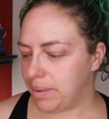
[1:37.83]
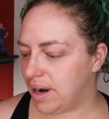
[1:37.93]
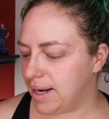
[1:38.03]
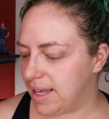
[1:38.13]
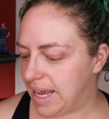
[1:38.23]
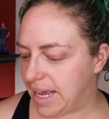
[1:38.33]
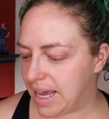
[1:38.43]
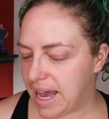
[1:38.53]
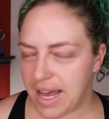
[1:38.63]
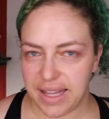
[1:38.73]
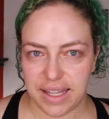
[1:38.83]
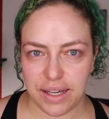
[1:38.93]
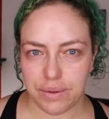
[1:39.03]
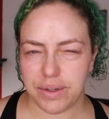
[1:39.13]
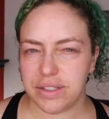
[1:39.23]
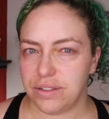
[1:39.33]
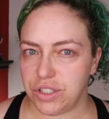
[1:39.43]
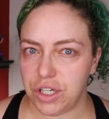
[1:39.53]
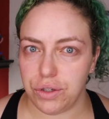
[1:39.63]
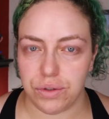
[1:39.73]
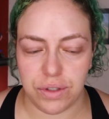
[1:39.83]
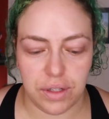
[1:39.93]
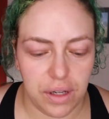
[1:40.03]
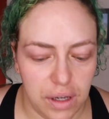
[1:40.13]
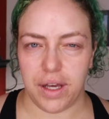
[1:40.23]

parley. I think it was June.